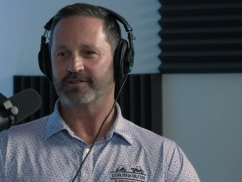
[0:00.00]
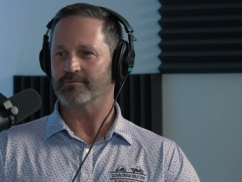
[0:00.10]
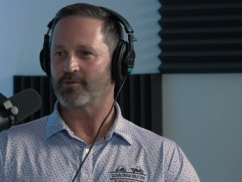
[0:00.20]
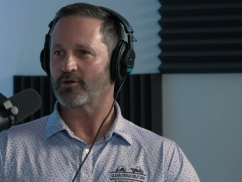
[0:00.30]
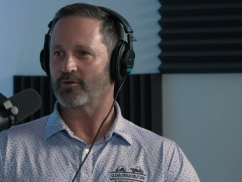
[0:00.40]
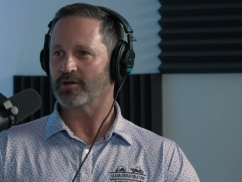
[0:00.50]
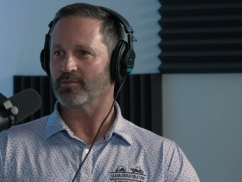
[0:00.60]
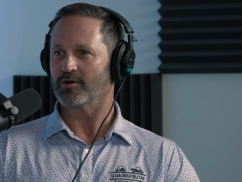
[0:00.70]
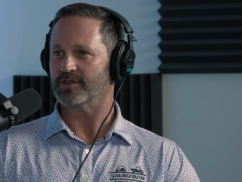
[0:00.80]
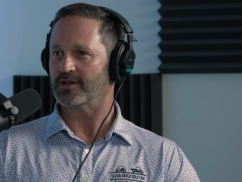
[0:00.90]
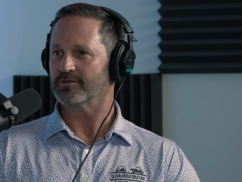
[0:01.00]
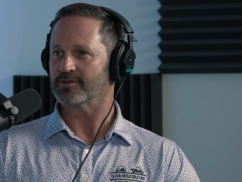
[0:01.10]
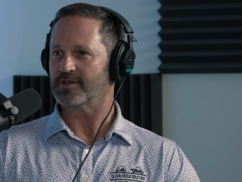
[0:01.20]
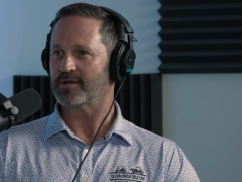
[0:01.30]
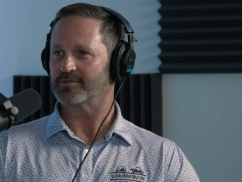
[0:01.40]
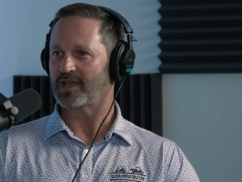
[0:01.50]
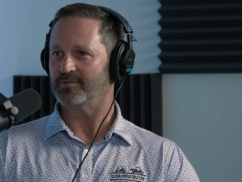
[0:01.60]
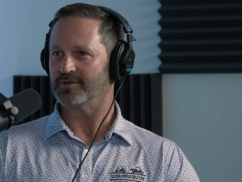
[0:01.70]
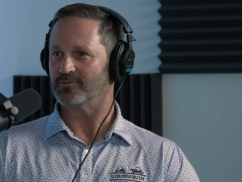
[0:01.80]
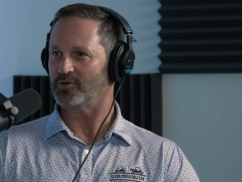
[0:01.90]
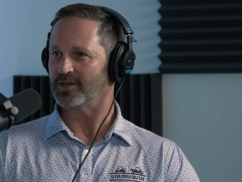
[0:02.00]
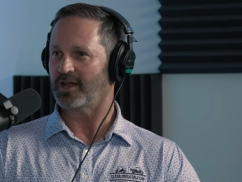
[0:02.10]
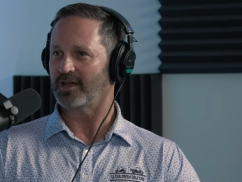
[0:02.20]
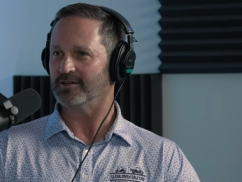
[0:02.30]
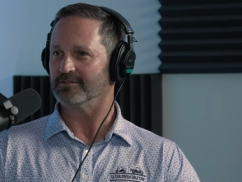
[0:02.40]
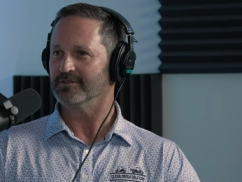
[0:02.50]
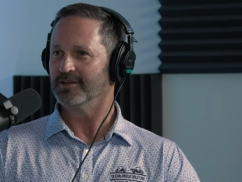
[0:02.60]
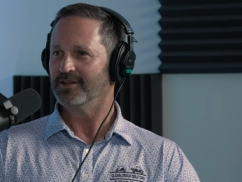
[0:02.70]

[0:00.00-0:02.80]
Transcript: and Mark Ringenberg, the owner at the time, came in one day and